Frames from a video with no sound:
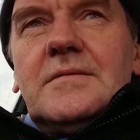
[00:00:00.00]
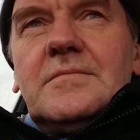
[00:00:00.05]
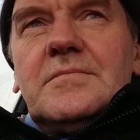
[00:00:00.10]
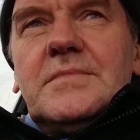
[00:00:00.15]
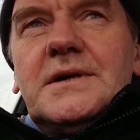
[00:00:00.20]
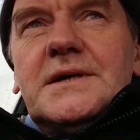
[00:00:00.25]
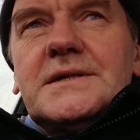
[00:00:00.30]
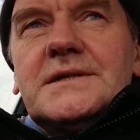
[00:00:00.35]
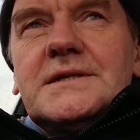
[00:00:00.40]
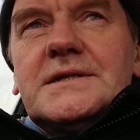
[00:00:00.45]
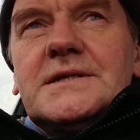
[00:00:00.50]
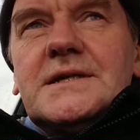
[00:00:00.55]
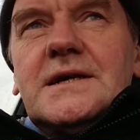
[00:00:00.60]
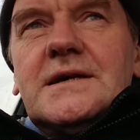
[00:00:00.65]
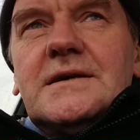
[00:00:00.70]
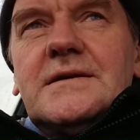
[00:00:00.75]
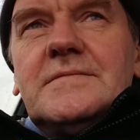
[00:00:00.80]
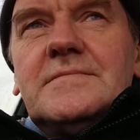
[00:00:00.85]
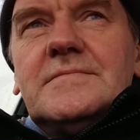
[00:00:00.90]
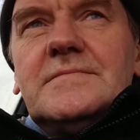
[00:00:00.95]
But
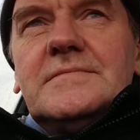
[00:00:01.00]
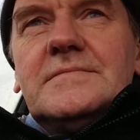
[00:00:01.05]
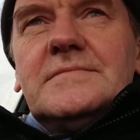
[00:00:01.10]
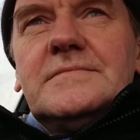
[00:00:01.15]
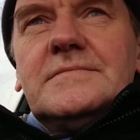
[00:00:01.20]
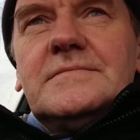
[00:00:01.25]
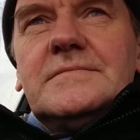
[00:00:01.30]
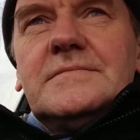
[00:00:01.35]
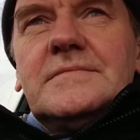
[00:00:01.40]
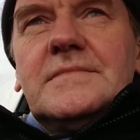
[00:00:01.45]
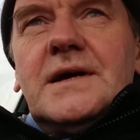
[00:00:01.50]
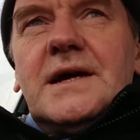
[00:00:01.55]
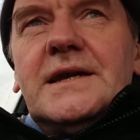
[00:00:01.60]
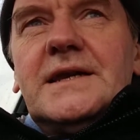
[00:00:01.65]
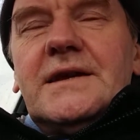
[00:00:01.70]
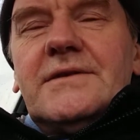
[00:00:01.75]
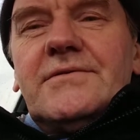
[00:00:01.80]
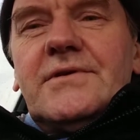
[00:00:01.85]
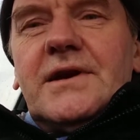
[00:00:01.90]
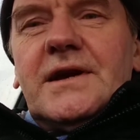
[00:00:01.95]
I
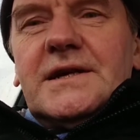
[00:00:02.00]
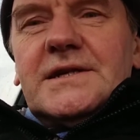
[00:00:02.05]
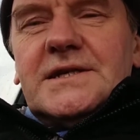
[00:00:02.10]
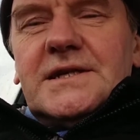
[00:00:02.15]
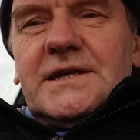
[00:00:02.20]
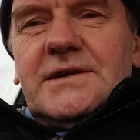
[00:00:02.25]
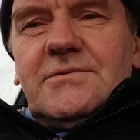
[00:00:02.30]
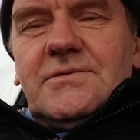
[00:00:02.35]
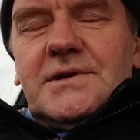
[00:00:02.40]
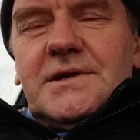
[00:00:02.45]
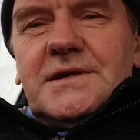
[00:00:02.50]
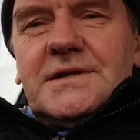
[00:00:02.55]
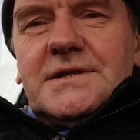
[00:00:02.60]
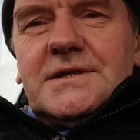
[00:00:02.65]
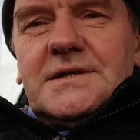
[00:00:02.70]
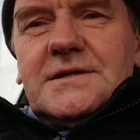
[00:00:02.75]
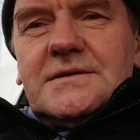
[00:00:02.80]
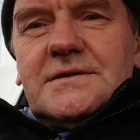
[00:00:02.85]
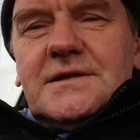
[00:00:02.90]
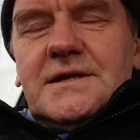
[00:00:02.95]
never actually wanted
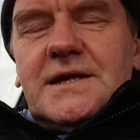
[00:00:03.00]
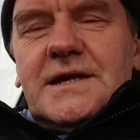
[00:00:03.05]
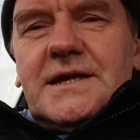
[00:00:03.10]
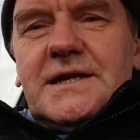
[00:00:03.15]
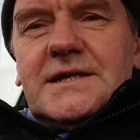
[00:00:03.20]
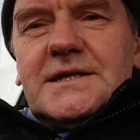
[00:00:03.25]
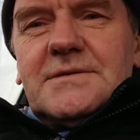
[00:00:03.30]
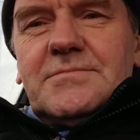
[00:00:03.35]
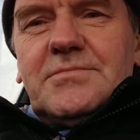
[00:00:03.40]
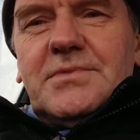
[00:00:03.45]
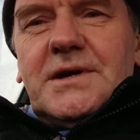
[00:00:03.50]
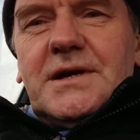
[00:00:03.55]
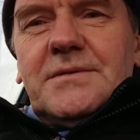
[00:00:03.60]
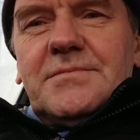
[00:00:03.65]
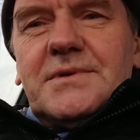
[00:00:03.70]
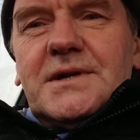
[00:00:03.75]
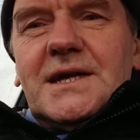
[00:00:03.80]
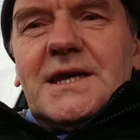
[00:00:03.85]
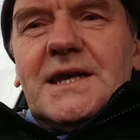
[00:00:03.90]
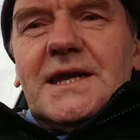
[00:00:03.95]
to get into
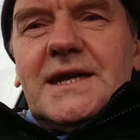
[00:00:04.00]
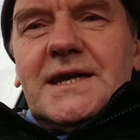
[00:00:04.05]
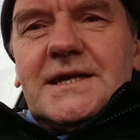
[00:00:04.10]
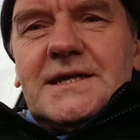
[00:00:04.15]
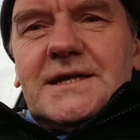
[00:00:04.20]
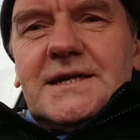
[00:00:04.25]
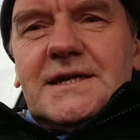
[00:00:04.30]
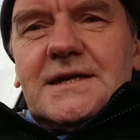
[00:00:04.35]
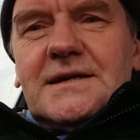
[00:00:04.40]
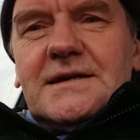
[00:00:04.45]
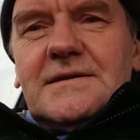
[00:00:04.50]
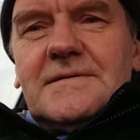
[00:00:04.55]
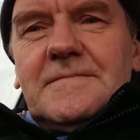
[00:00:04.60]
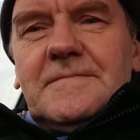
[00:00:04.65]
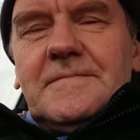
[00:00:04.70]
pipe collecting.